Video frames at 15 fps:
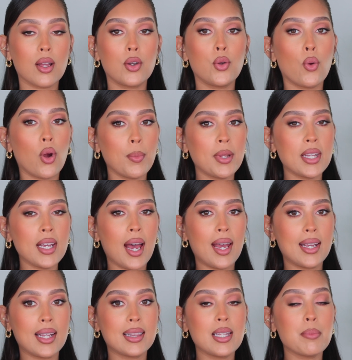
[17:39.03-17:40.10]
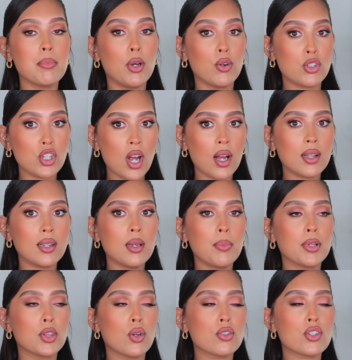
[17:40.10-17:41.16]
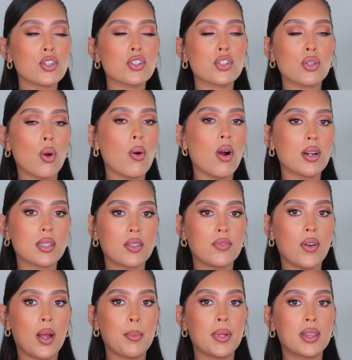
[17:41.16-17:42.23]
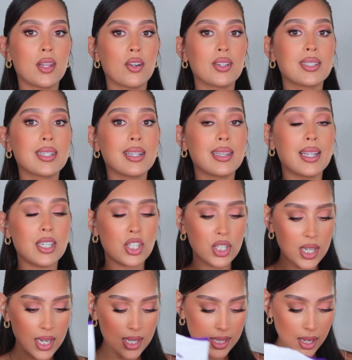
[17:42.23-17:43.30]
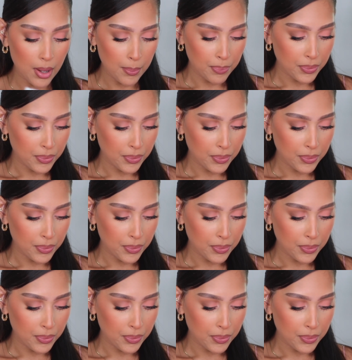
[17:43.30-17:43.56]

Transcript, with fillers: Normally I get the milk chocolate, but those are so hard to find, but they're delicious.